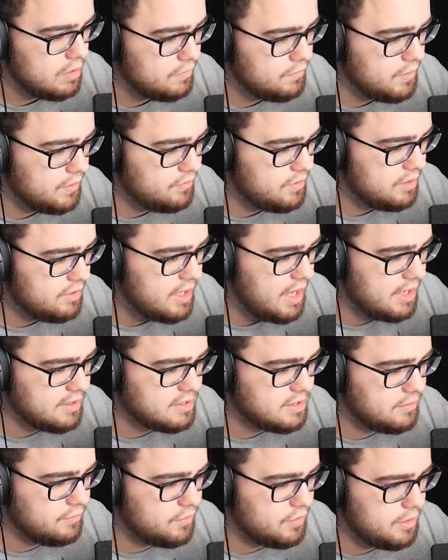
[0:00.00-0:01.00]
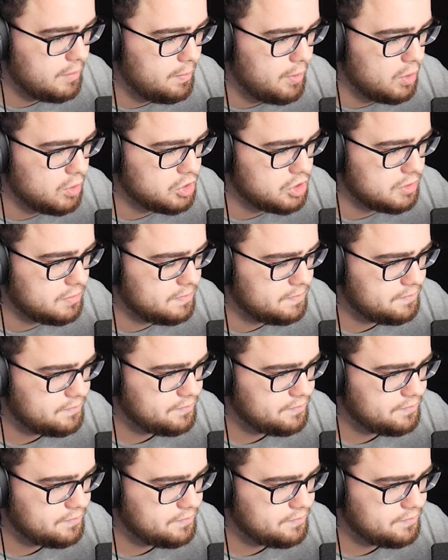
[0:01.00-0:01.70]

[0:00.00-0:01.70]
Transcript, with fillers: 50,000 for coming. the potion.